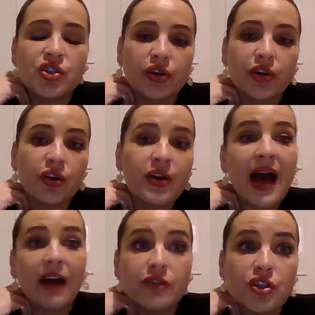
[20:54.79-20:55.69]
You don't
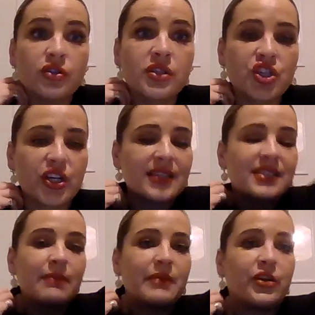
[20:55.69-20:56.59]
have to use a
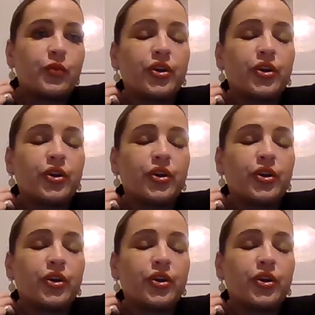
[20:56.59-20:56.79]
GSM network.